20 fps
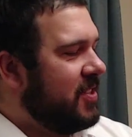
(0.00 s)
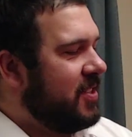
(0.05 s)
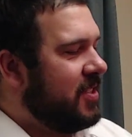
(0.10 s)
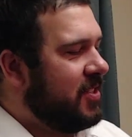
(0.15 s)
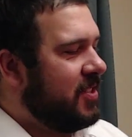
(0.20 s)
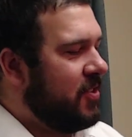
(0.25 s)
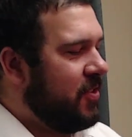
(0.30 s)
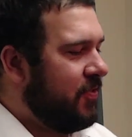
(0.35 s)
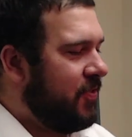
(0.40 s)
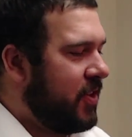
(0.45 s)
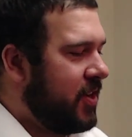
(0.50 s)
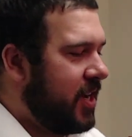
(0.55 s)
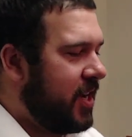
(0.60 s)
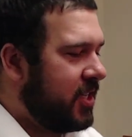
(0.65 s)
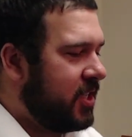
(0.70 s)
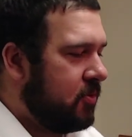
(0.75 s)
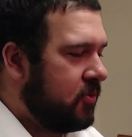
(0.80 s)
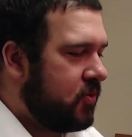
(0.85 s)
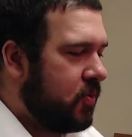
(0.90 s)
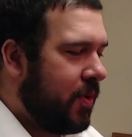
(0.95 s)
So thank you guys
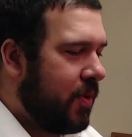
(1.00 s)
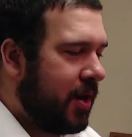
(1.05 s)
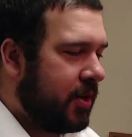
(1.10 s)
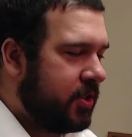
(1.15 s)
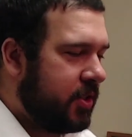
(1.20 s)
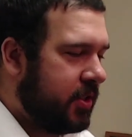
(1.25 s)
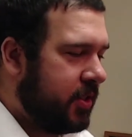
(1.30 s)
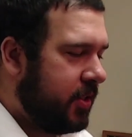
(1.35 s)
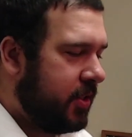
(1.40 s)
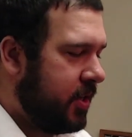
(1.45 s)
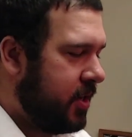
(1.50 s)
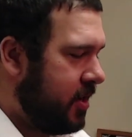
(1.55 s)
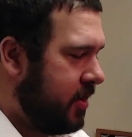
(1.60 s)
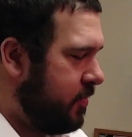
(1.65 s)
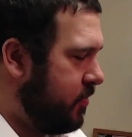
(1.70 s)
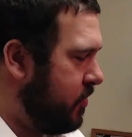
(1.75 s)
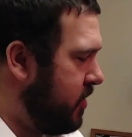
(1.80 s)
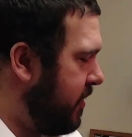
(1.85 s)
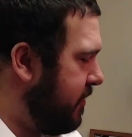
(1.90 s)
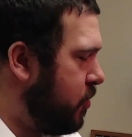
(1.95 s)
so much for watching. We're going
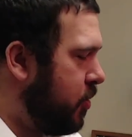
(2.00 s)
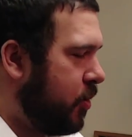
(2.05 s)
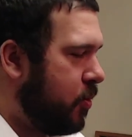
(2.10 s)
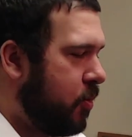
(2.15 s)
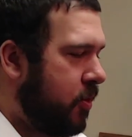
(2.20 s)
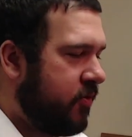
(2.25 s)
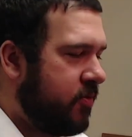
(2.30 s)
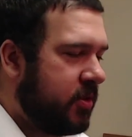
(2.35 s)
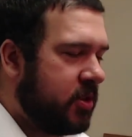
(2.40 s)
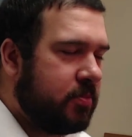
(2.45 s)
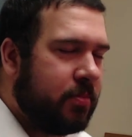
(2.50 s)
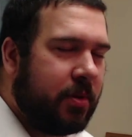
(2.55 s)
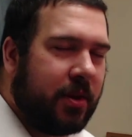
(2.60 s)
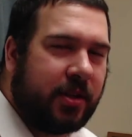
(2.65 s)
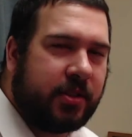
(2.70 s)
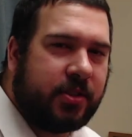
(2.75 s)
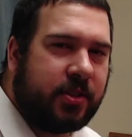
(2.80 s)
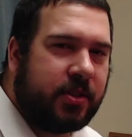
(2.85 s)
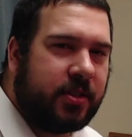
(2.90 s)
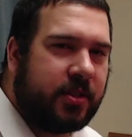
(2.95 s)
to have a quick word from our
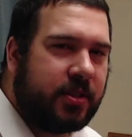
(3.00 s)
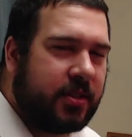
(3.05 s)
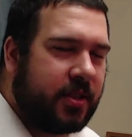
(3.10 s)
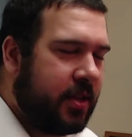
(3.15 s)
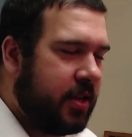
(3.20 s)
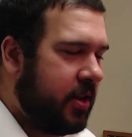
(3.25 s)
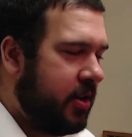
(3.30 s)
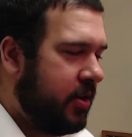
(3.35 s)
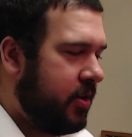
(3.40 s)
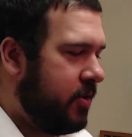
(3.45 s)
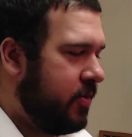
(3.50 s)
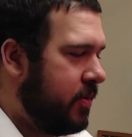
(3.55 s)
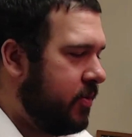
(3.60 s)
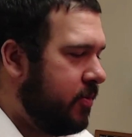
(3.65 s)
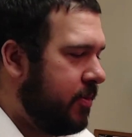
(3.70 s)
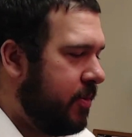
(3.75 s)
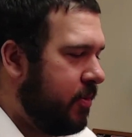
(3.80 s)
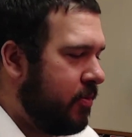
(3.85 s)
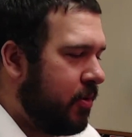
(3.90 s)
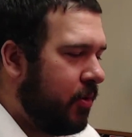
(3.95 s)
sponsors, and then we will
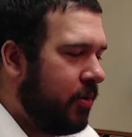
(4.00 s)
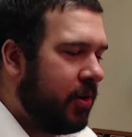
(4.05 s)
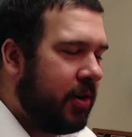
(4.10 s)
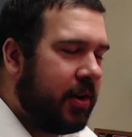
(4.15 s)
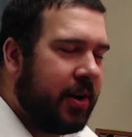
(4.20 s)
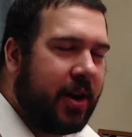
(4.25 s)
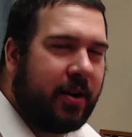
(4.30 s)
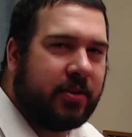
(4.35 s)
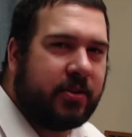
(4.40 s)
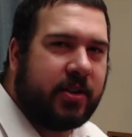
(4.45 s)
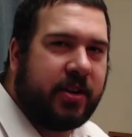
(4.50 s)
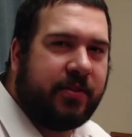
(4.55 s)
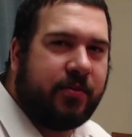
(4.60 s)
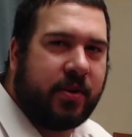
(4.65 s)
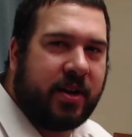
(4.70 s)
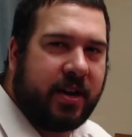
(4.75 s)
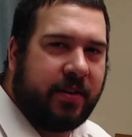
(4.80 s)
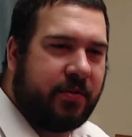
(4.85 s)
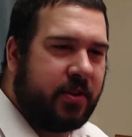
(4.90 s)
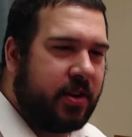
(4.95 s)
be rolling on out. So everyone
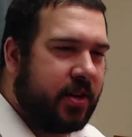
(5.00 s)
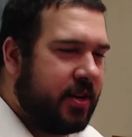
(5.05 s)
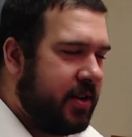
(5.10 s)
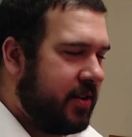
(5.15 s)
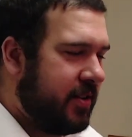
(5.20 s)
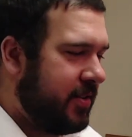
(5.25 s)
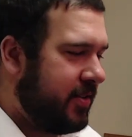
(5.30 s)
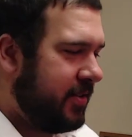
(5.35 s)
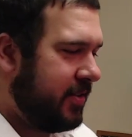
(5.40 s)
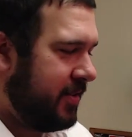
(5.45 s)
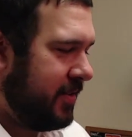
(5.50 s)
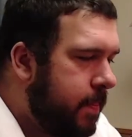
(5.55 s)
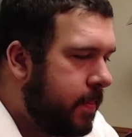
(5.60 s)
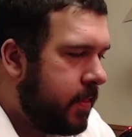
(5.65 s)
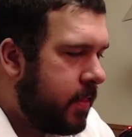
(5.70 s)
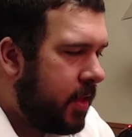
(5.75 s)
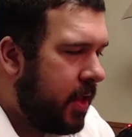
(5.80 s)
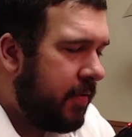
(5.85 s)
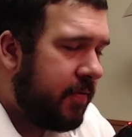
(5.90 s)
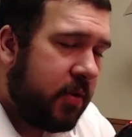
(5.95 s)
have a good day.
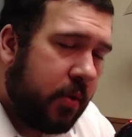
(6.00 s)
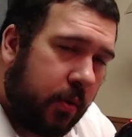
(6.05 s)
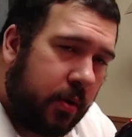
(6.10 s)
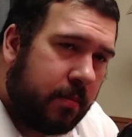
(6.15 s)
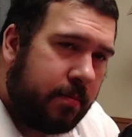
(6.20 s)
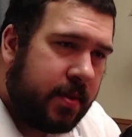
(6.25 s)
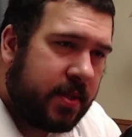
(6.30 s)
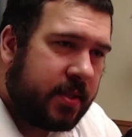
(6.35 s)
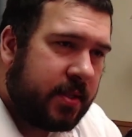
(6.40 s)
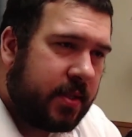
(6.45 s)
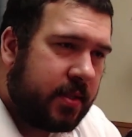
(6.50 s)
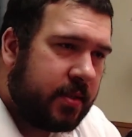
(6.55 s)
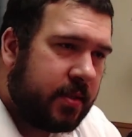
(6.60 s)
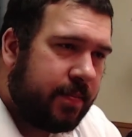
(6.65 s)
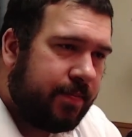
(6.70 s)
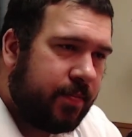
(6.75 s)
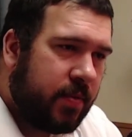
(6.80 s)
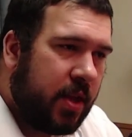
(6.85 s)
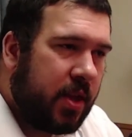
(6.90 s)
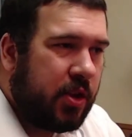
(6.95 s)
If you own a business,
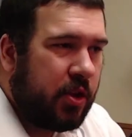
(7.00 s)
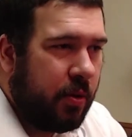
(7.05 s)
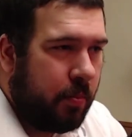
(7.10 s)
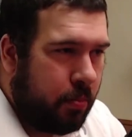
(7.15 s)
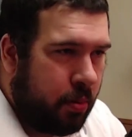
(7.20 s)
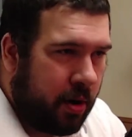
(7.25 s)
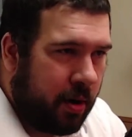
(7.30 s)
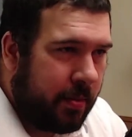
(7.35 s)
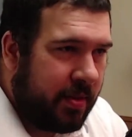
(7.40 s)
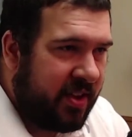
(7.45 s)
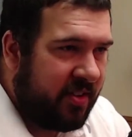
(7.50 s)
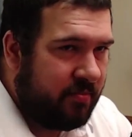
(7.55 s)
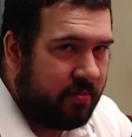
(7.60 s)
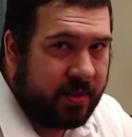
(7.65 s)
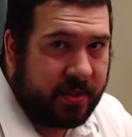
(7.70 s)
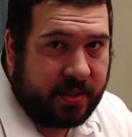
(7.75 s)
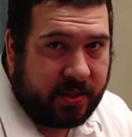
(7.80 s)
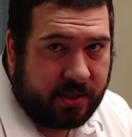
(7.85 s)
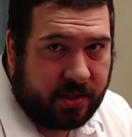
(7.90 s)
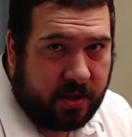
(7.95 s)
you probably have
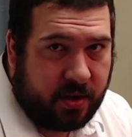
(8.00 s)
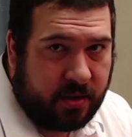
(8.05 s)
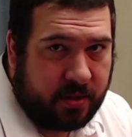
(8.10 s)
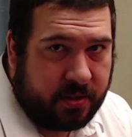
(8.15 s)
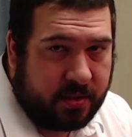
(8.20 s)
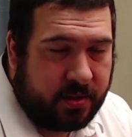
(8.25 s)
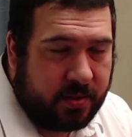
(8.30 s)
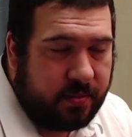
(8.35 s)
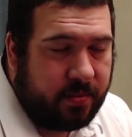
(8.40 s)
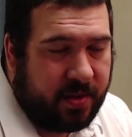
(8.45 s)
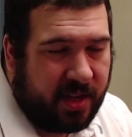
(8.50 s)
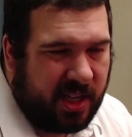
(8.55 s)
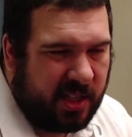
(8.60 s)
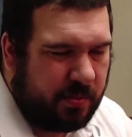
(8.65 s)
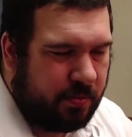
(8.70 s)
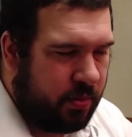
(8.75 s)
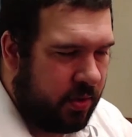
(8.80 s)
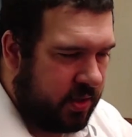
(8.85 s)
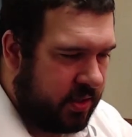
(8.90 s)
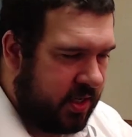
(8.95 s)
business cards. It's
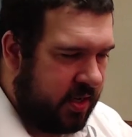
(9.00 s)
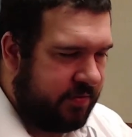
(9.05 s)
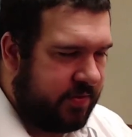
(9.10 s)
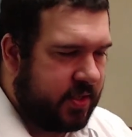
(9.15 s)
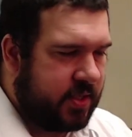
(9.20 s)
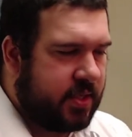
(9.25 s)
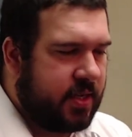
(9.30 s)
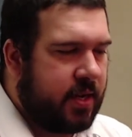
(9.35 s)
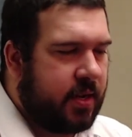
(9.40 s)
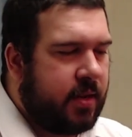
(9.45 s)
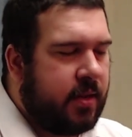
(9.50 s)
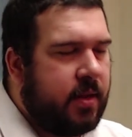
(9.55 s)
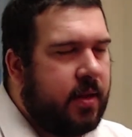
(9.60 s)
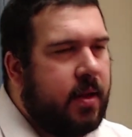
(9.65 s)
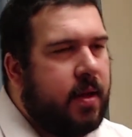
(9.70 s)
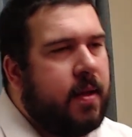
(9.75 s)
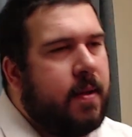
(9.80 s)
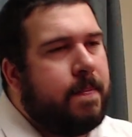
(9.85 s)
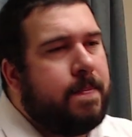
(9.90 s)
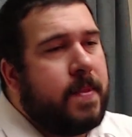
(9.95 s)
pretty safe to say.
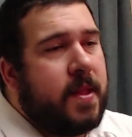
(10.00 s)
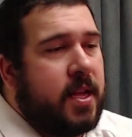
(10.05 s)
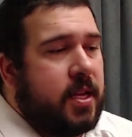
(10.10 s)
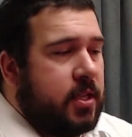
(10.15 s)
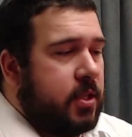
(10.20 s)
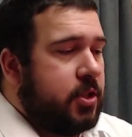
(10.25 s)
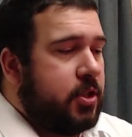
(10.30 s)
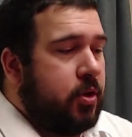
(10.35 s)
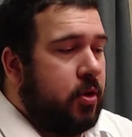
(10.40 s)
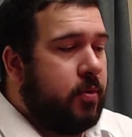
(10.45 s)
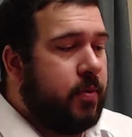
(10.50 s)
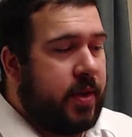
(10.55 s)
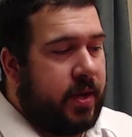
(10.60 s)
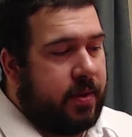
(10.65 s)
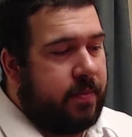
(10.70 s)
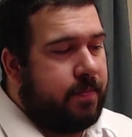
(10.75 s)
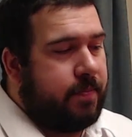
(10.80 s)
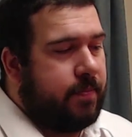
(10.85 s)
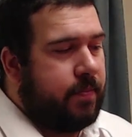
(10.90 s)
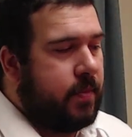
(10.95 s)
And so do we.
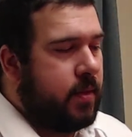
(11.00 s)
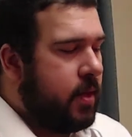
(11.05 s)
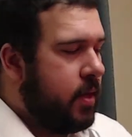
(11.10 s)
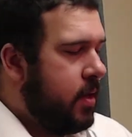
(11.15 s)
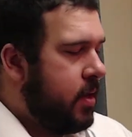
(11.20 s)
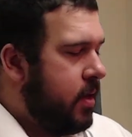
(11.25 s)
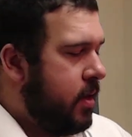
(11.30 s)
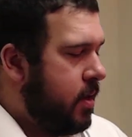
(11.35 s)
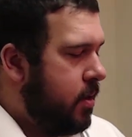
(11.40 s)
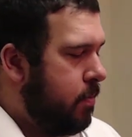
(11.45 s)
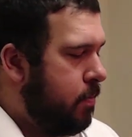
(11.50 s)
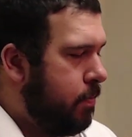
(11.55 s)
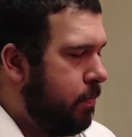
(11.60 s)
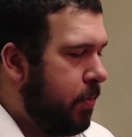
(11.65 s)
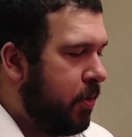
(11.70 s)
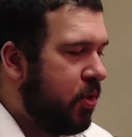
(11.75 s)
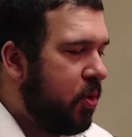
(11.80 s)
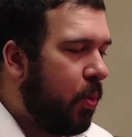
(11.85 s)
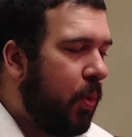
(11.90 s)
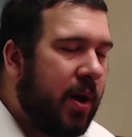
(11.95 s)
But
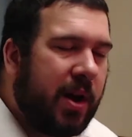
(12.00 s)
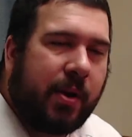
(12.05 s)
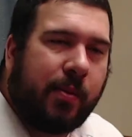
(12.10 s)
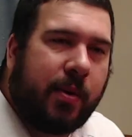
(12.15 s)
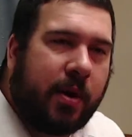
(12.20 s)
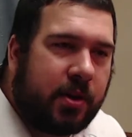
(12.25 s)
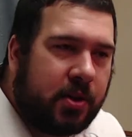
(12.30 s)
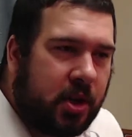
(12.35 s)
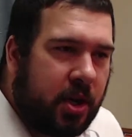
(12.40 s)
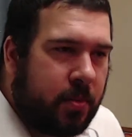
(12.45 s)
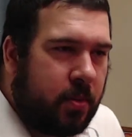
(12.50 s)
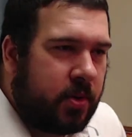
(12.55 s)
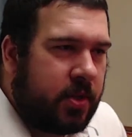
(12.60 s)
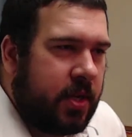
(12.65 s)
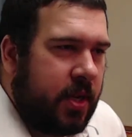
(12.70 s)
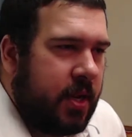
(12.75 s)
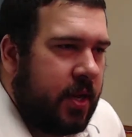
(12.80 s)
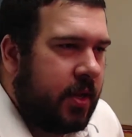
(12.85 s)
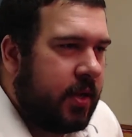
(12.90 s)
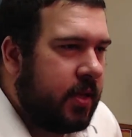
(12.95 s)
the one I want to talk about
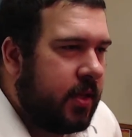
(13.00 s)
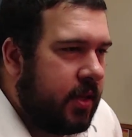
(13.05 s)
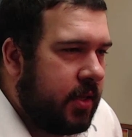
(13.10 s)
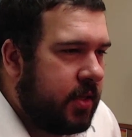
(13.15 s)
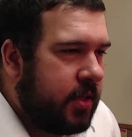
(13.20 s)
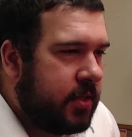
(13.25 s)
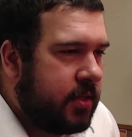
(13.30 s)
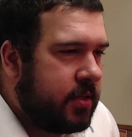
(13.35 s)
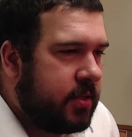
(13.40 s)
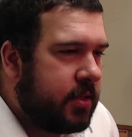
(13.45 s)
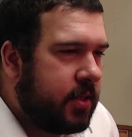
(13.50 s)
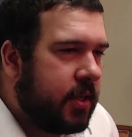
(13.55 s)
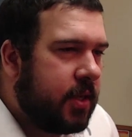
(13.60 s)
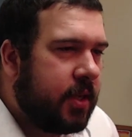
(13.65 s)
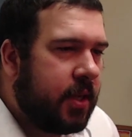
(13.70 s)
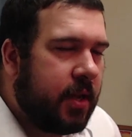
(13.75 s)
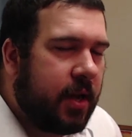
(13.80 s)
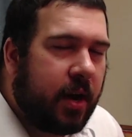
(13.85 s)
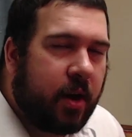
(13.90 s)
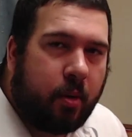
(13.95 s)
today is
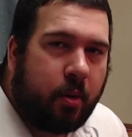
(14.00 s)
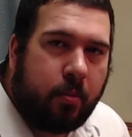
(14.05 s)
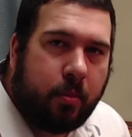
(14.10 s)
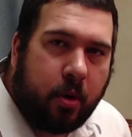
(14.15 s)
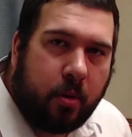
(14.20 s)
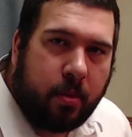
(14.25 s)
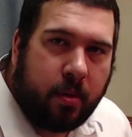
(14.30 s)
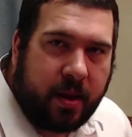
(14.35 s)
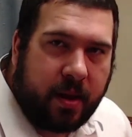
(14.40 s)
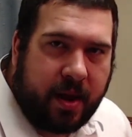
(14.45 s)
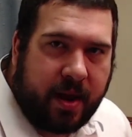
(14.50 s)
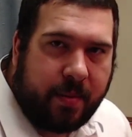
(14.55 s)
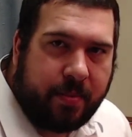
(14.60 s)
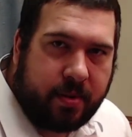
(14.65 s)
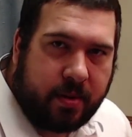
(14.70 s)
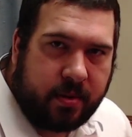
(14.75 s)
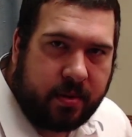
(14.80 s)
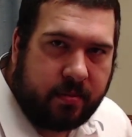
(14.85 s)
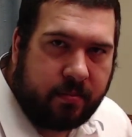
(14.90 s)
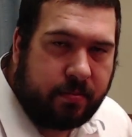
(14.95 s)
our mobile app,
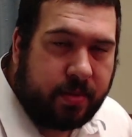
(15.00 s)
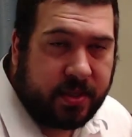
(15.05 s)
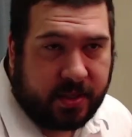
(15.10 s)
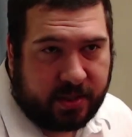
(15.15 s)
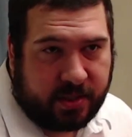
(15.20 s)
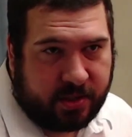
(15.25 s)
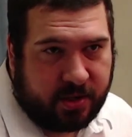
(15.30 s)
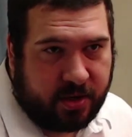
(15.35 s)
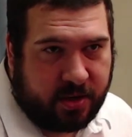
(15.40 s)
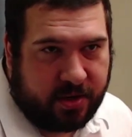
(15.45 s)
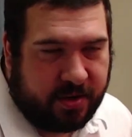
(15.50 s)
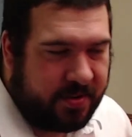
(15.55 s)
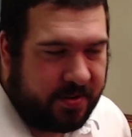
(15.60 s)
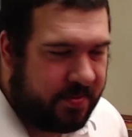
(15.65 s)
Business Card.